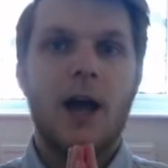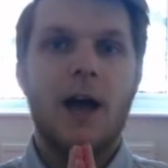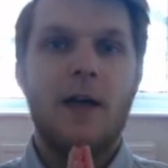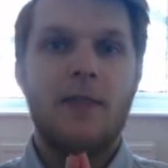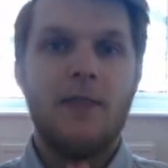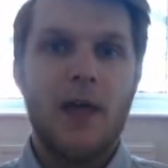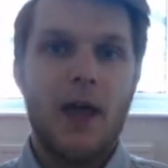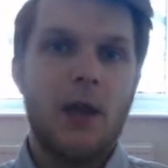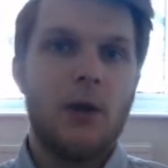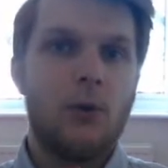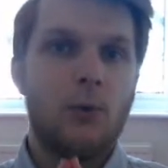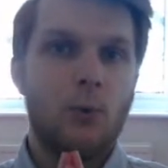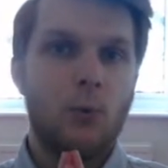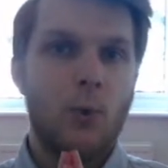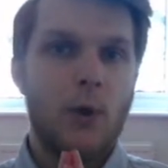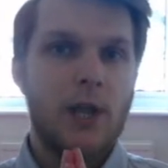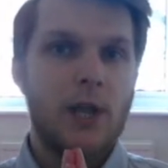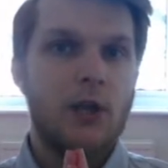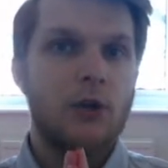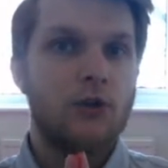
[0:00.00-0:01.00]
And then
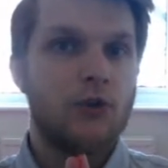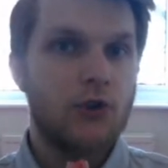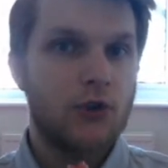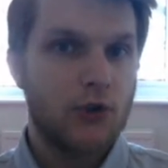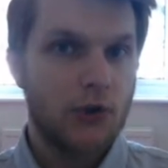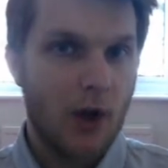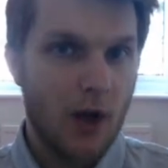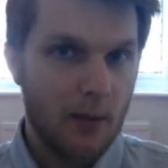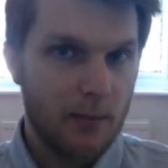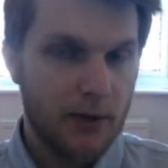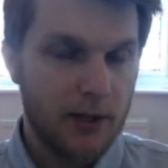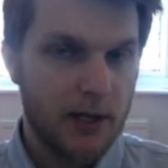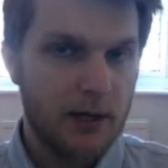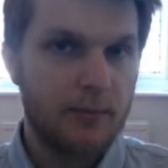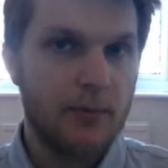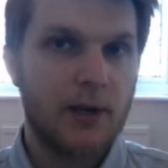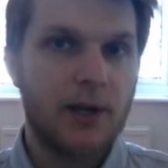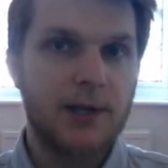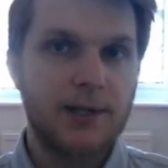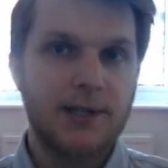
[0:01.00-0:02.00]
we sharpen
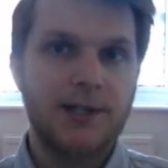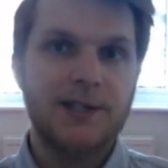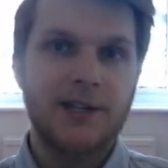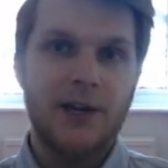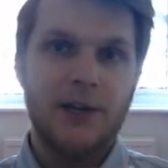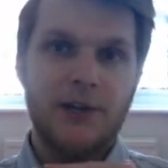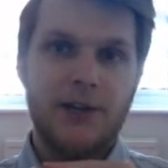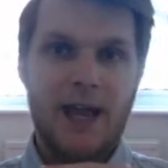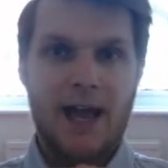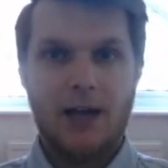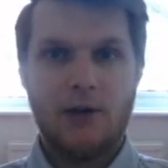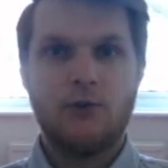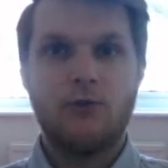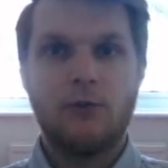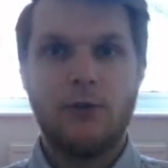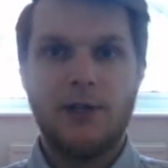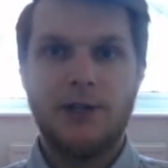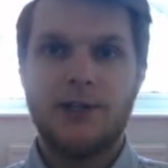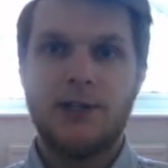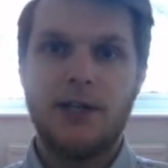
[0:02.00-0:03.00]
it because it's a
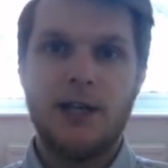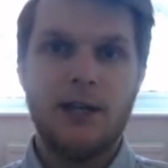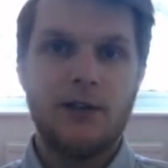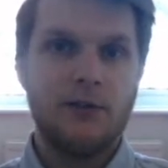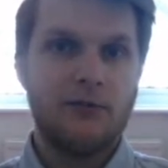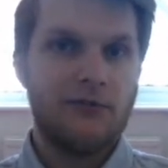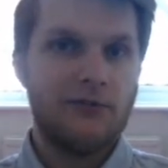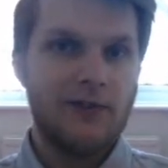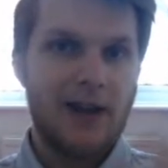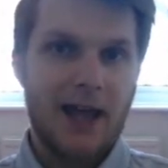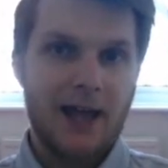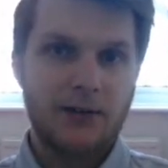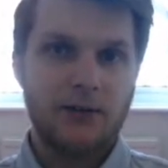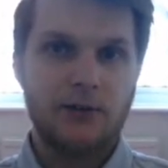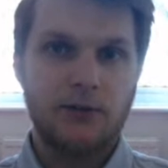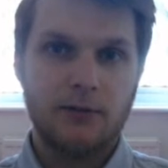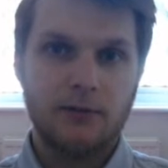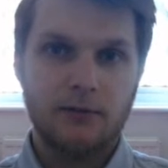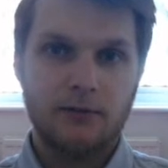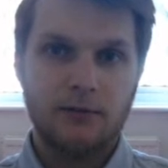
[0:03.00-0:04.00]
natural. It's neither
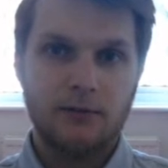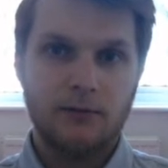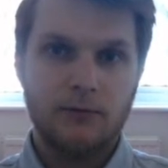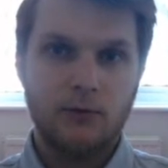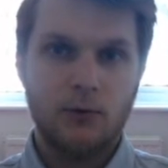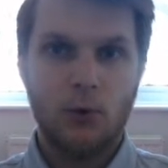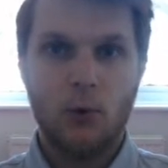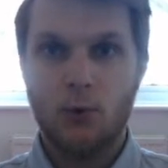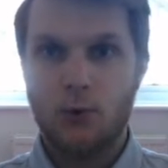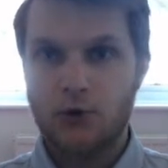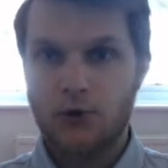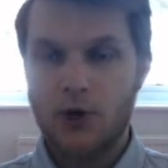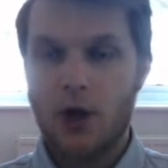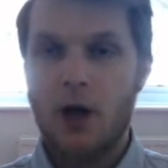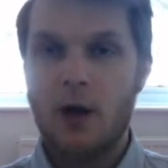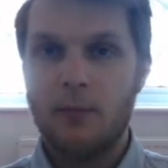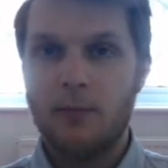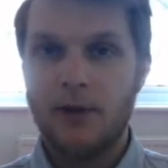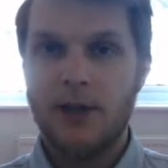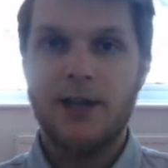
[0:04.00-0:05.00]
flat nor
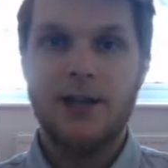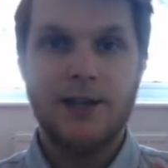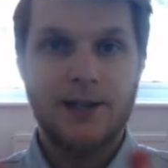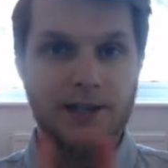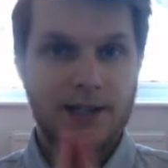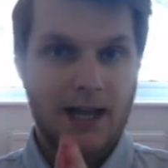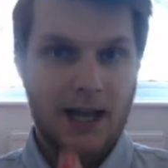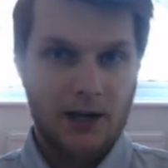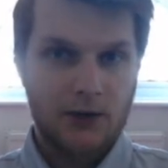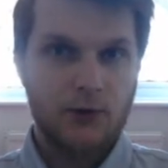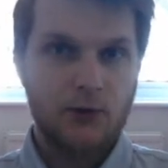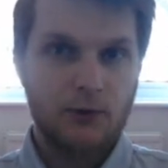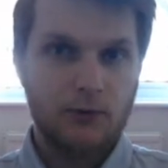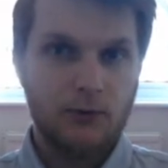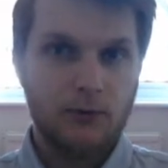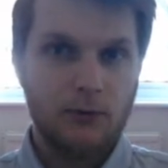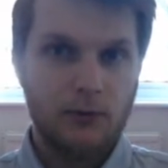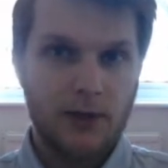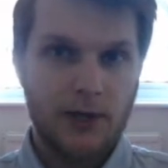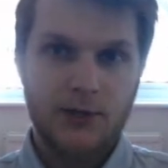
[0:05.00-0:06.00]
sharp. It is
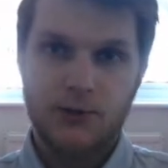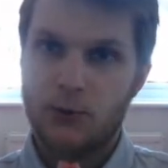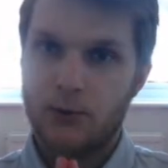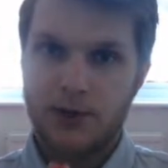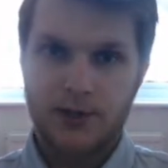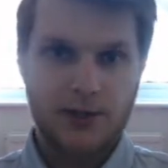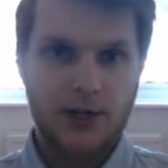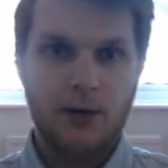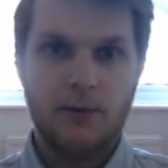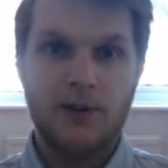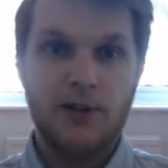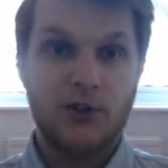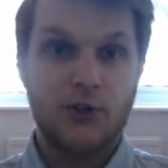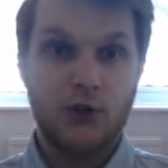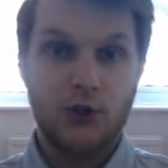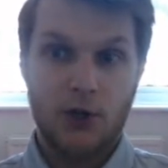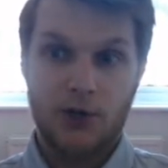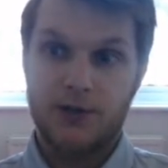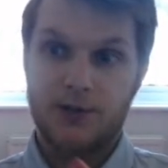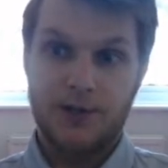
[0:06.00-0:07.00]
natural. It's on its own. It's
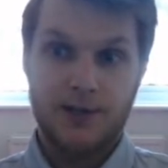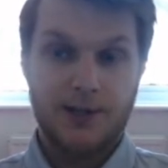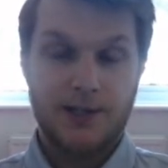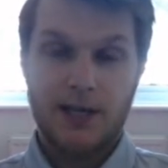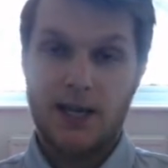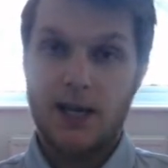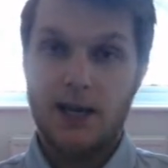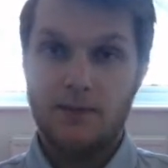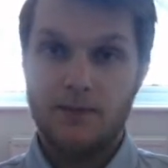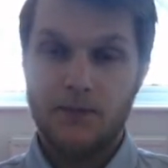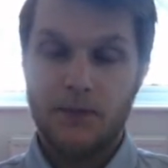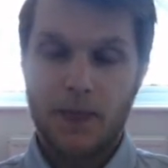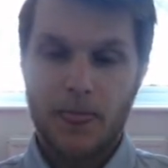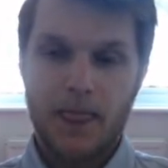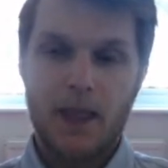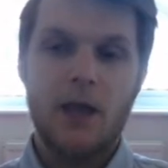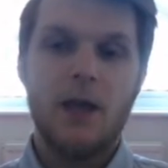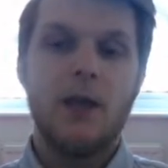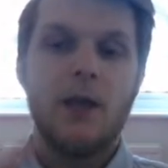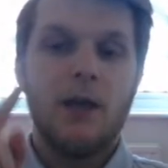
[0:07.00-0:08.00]
just a C.
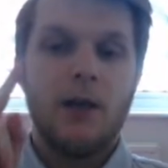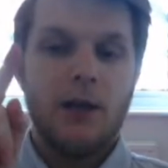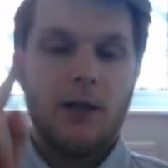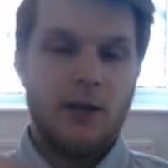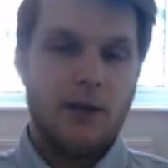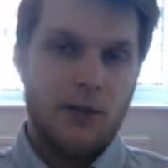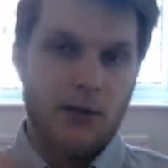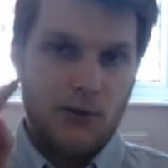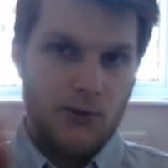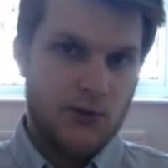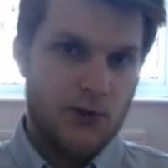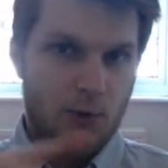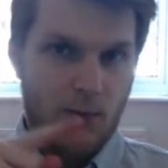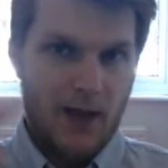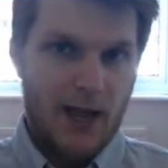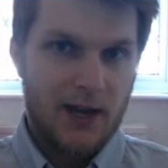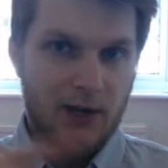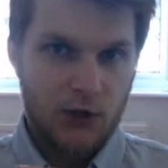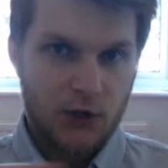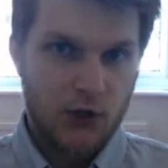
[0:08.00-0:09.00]
So
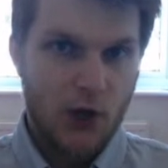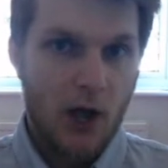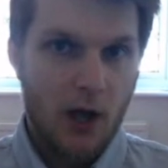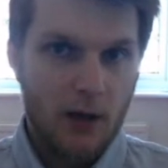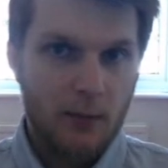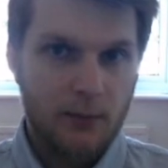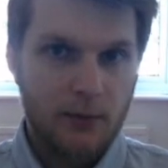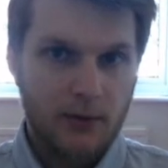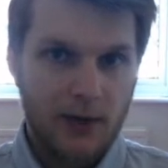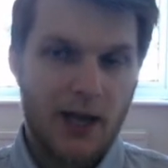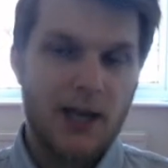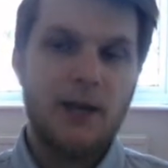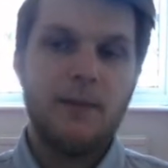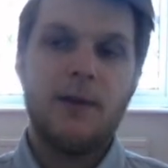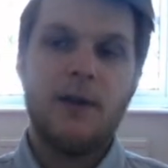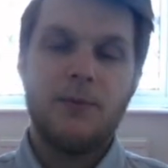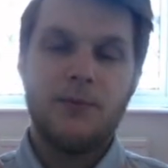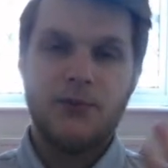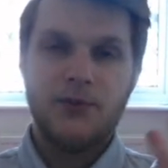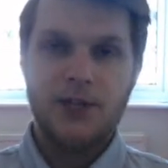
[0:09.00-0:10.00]
we add a sharp and it
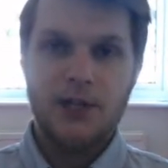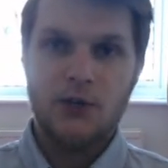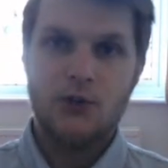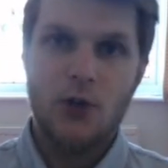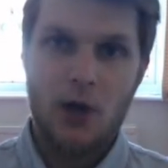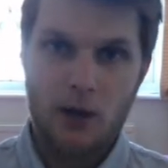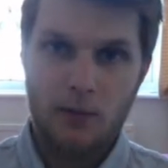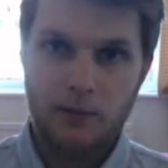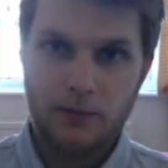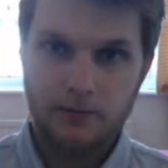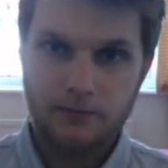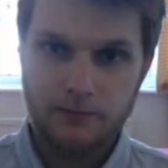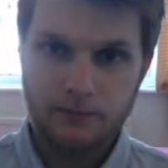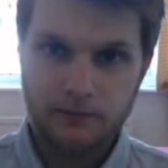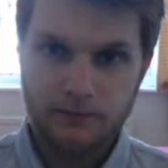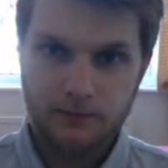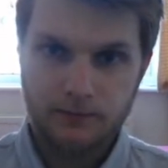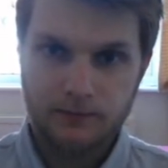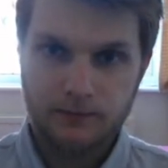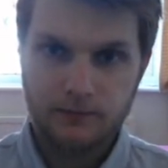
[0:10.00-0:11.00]
becomes C sharp.
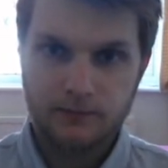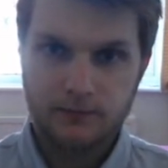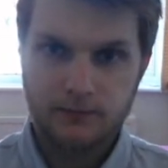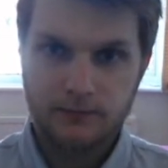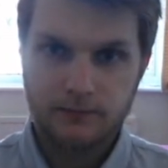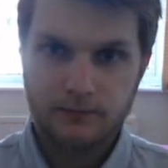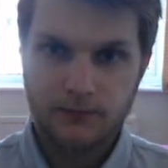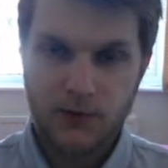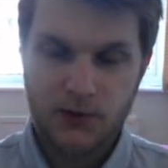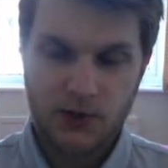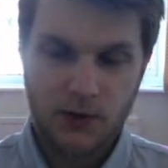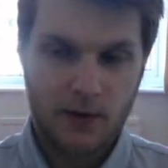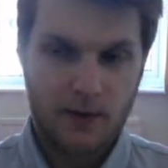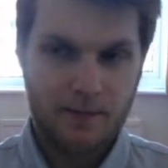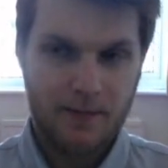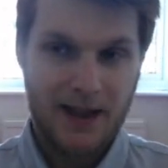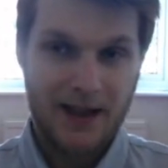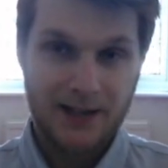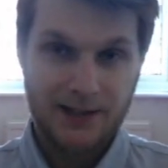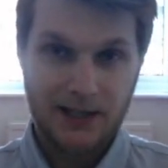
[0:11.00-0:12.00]
So
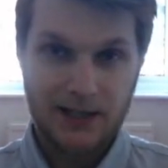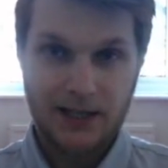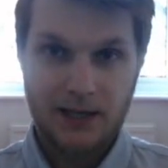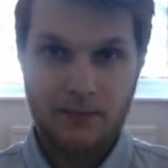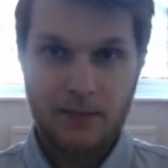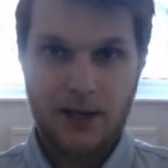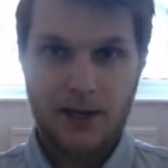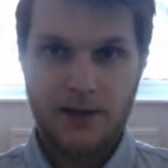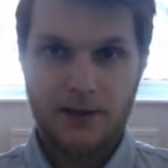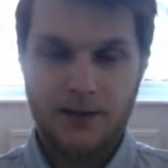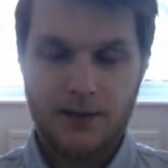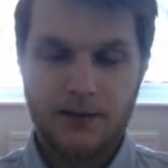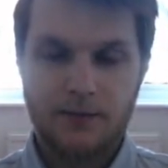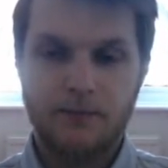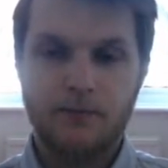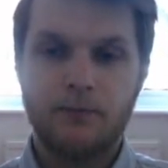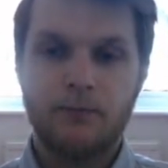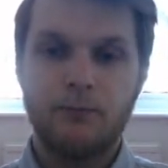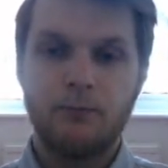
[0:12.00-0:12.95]
it basically means